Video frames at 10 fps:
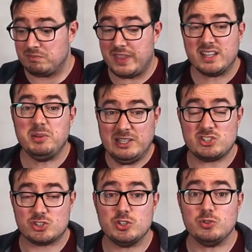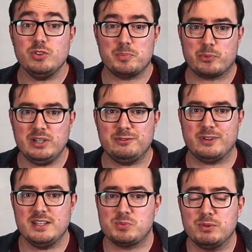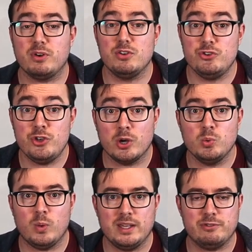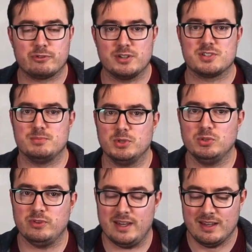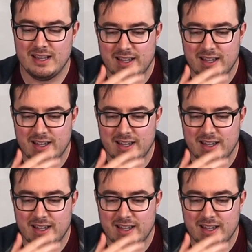they're going to be stood on the briefcase with no way for us to move it.